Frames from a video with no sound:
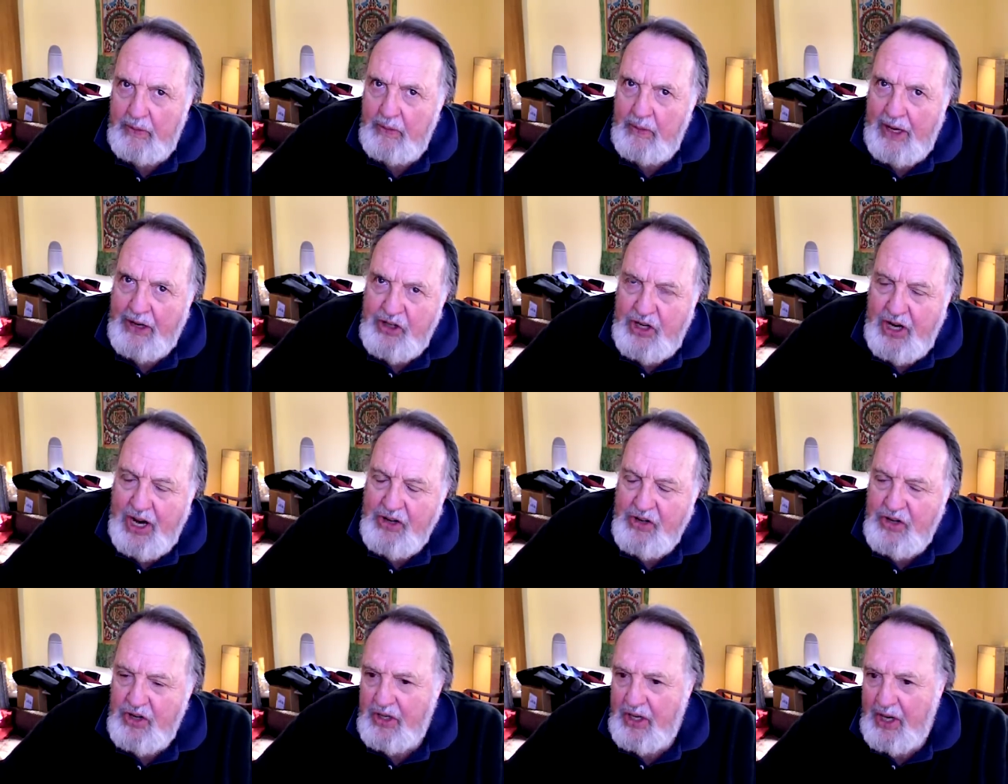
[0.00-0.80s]

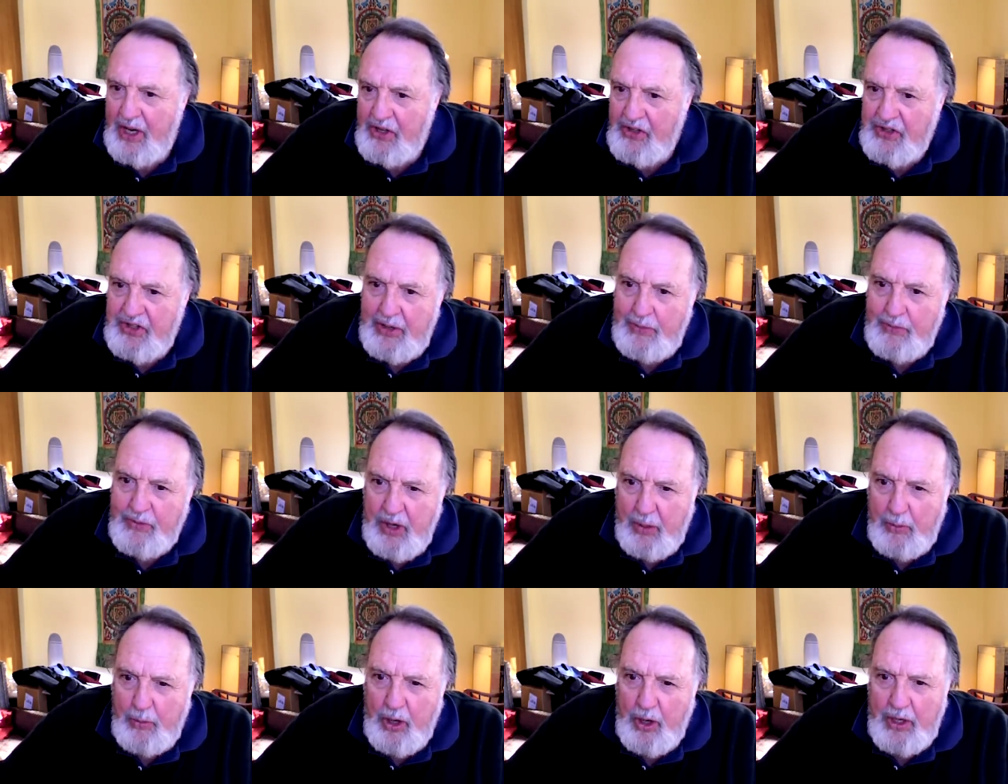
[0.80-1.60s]
education can seem
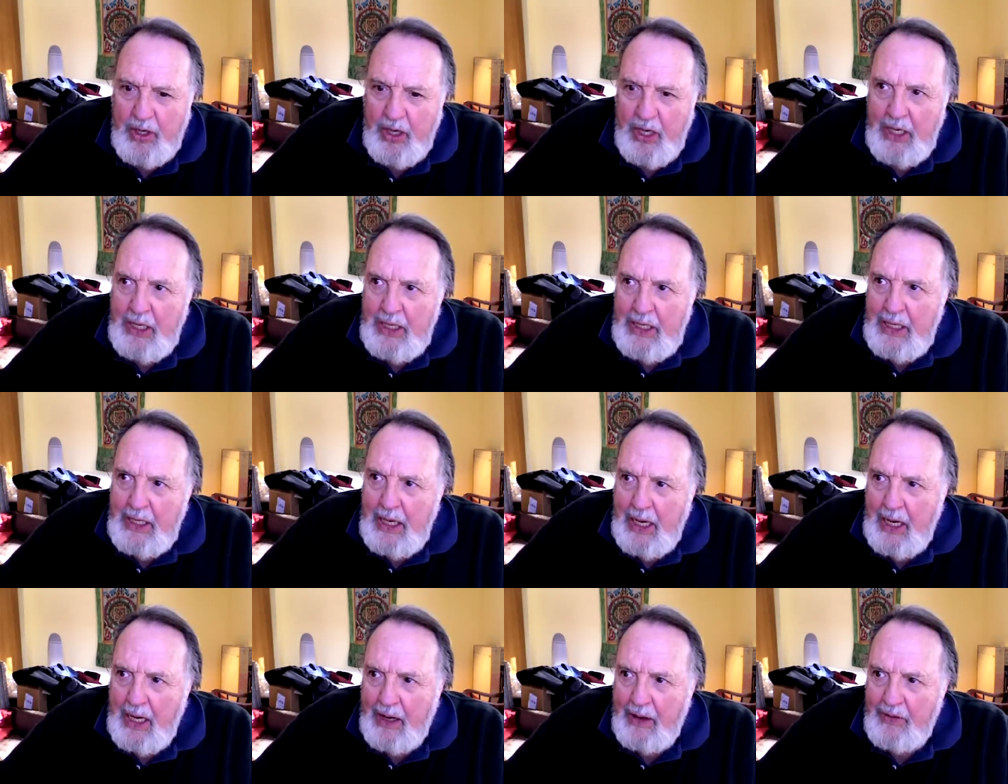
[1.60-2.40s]
somewhat
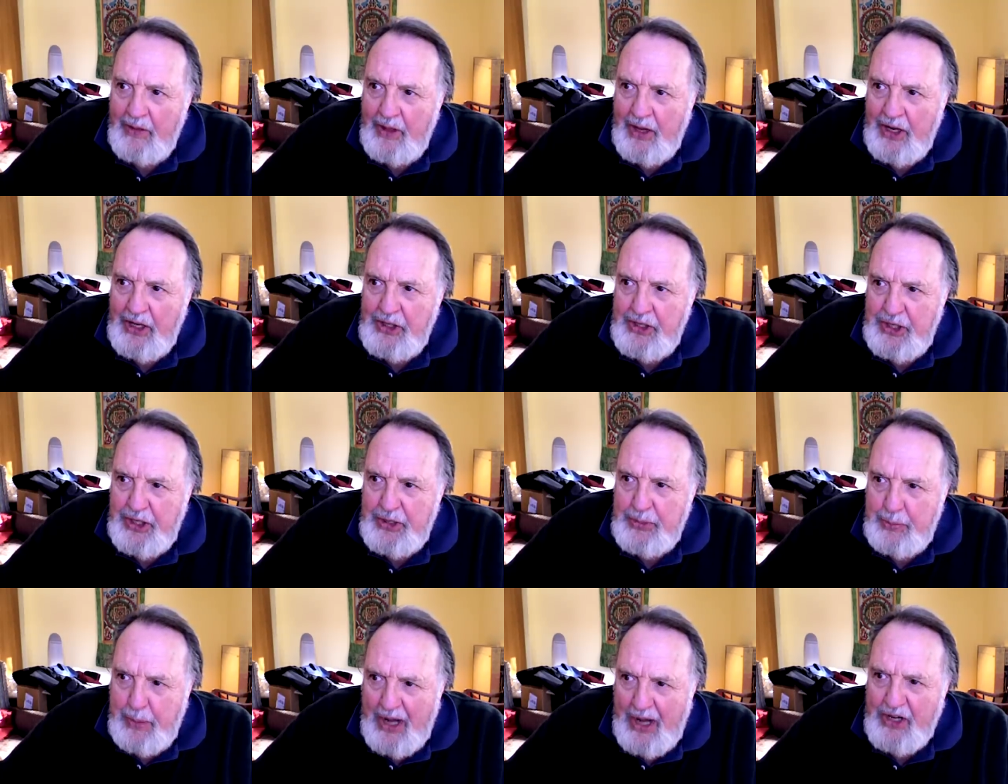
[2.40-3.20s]
uh, that it's it's
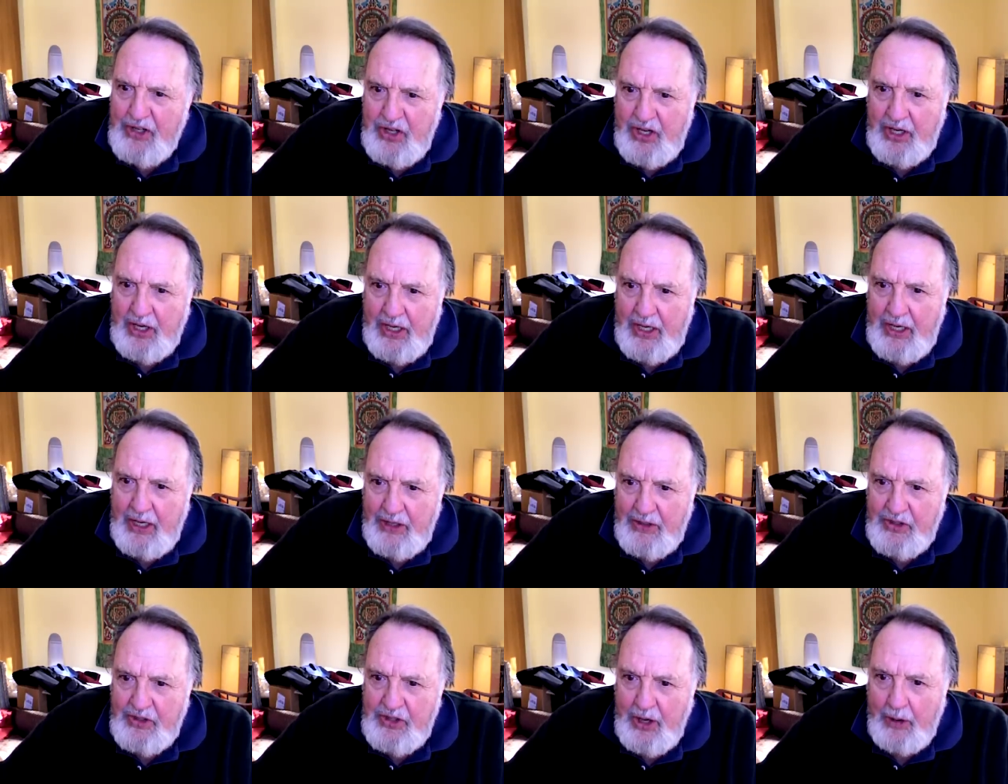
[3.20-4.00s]
punishing a
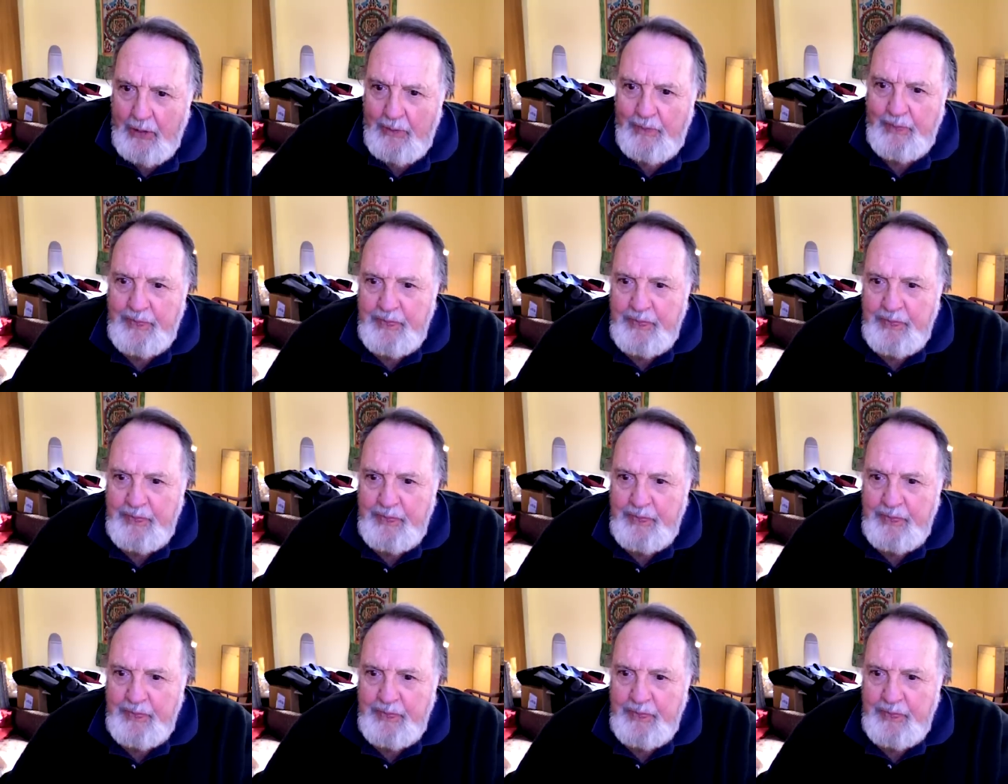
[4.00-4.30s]
kid. So